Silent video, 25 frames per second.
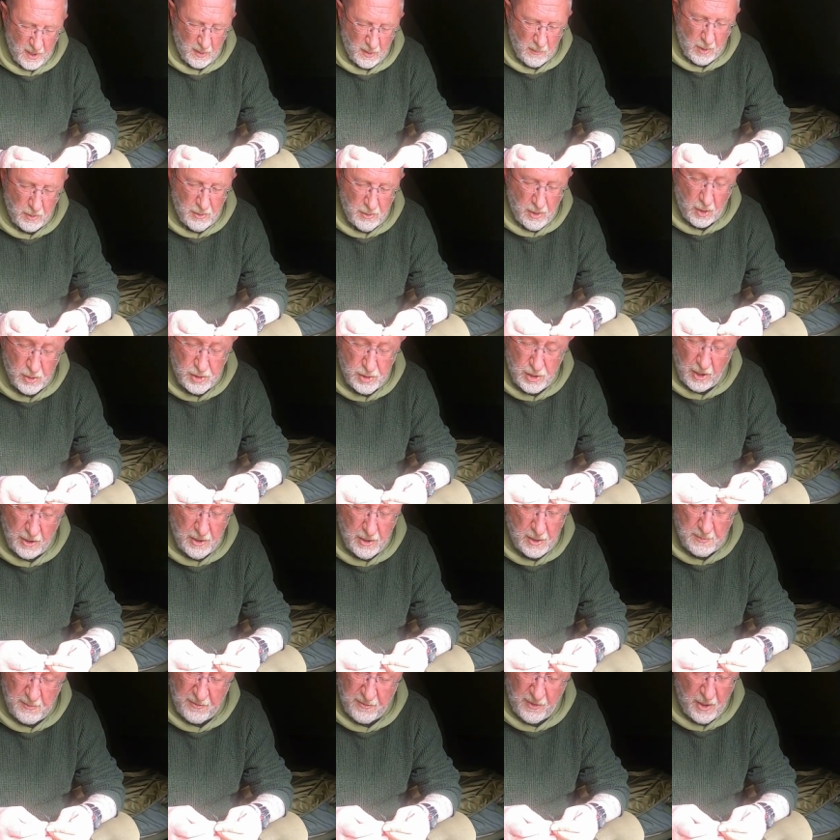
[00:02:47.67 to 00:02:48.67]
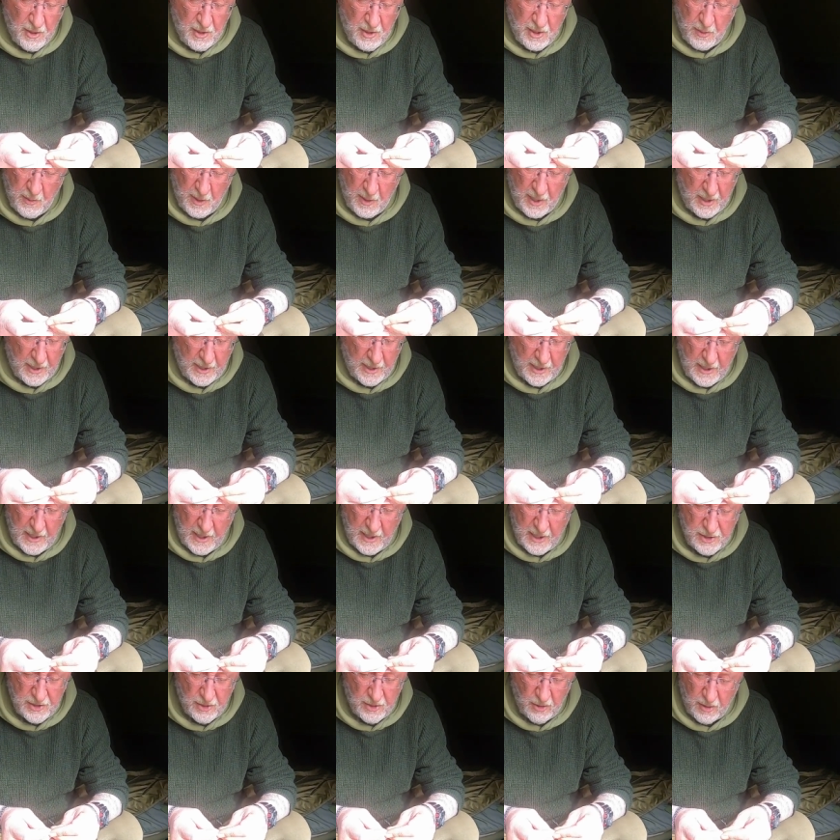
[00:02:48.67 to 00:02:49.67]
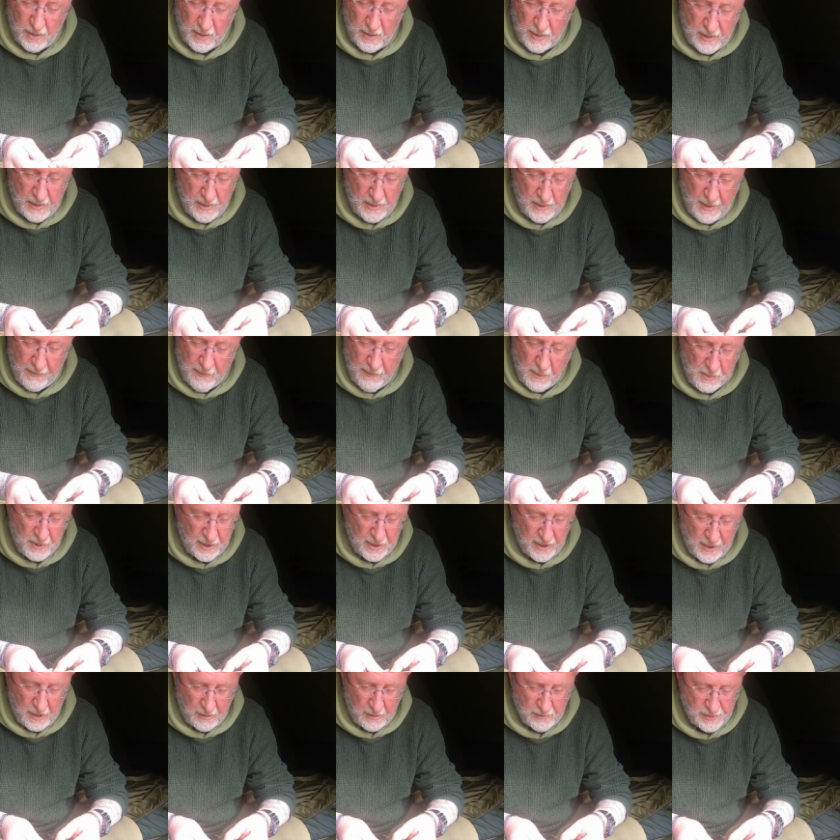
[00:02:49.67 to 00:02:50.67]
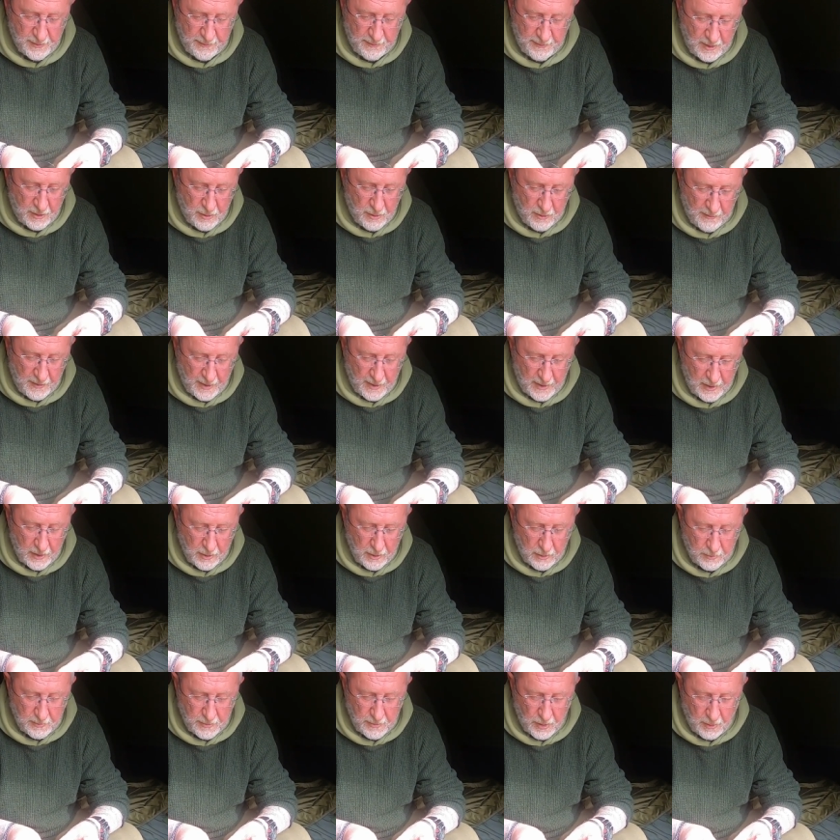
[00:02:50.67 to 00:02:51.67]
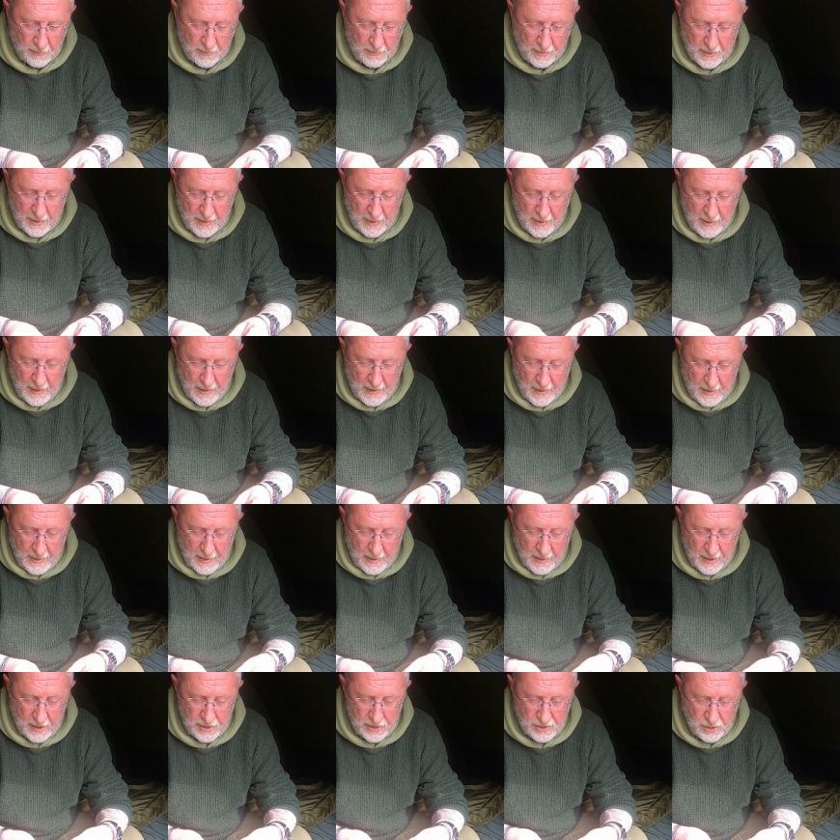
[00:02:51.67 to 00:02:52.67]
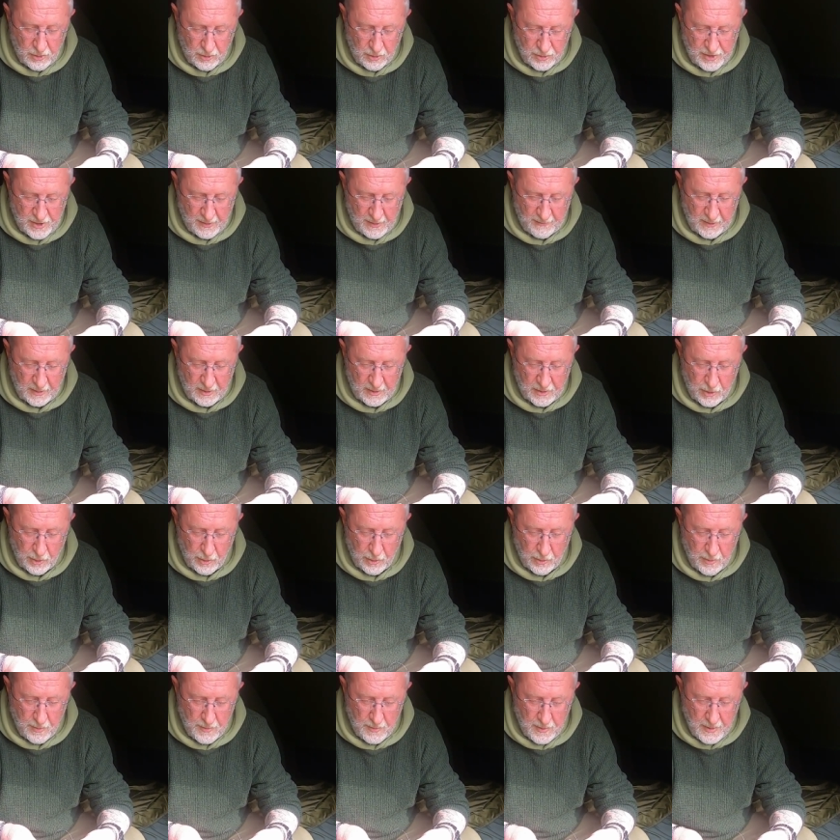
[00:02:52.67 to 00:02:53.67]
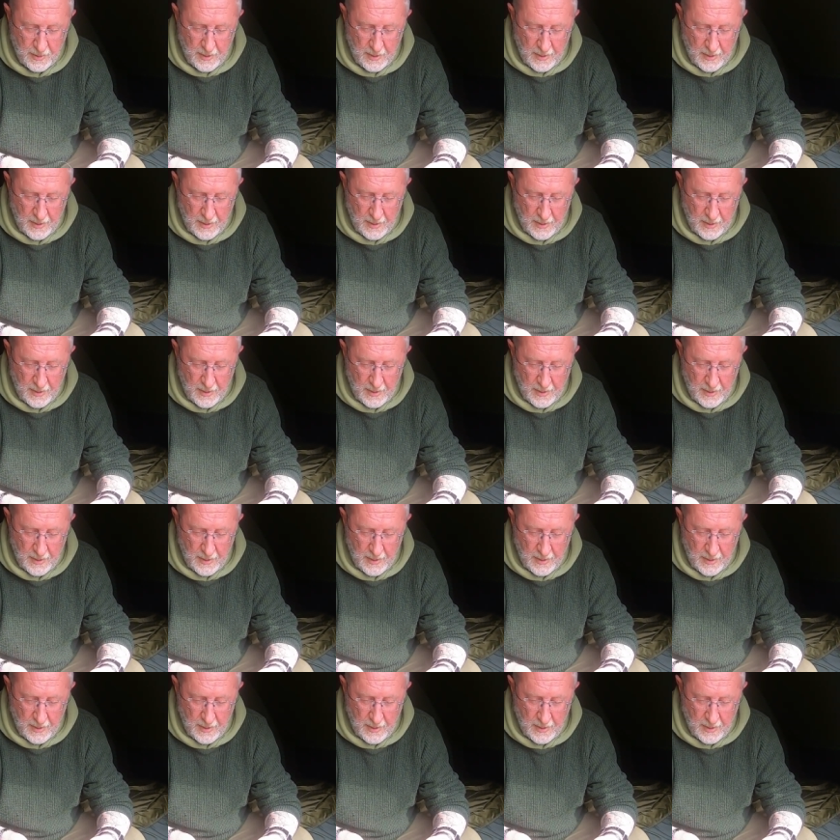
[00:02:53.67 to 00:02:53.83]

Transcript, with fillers: I won't, I'll show you this very quickly. It's not, everybody knows a figure of eight loop knot. It's not something new.